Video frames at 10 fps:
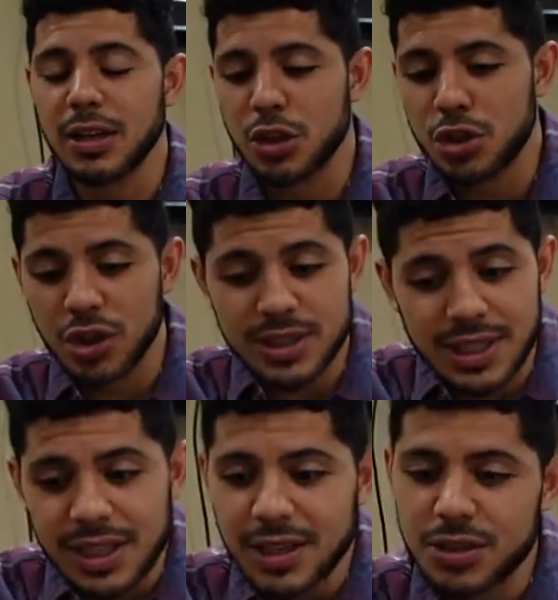just
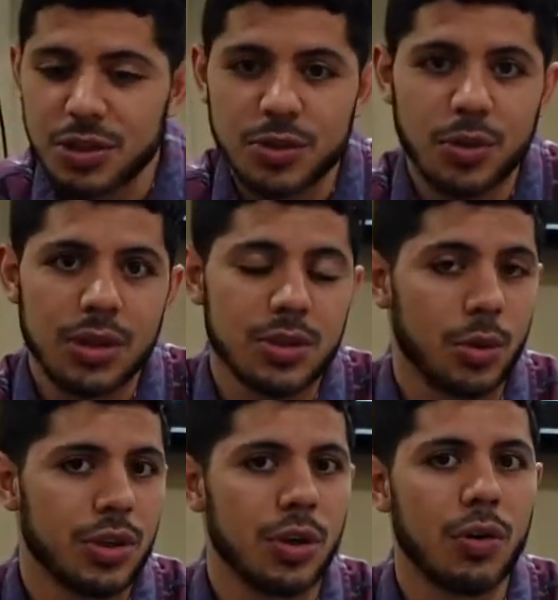getting into your 20s, or
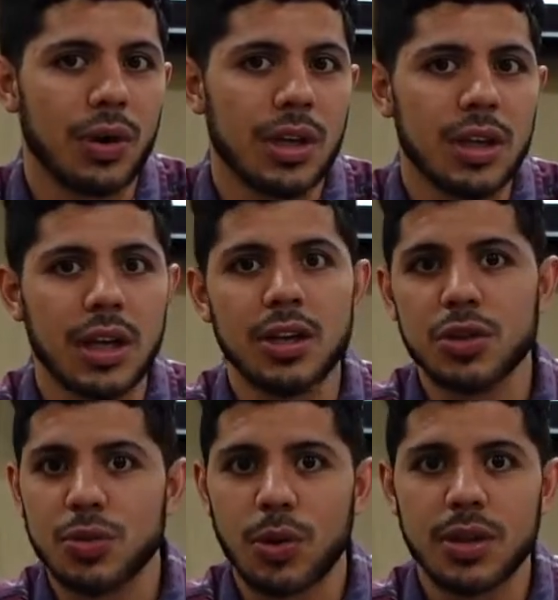you're already in your
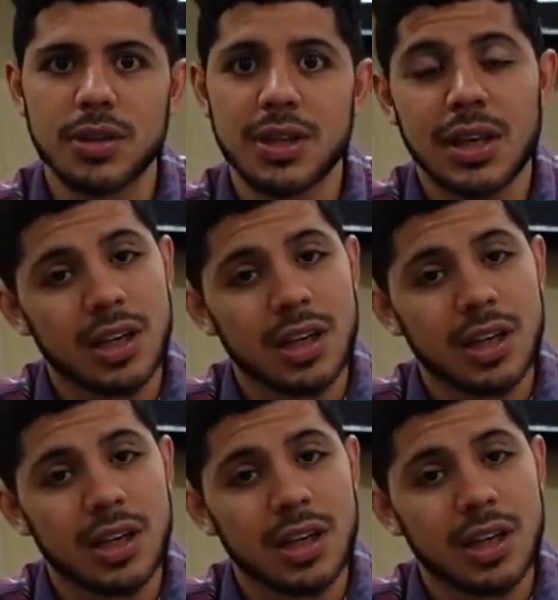20s,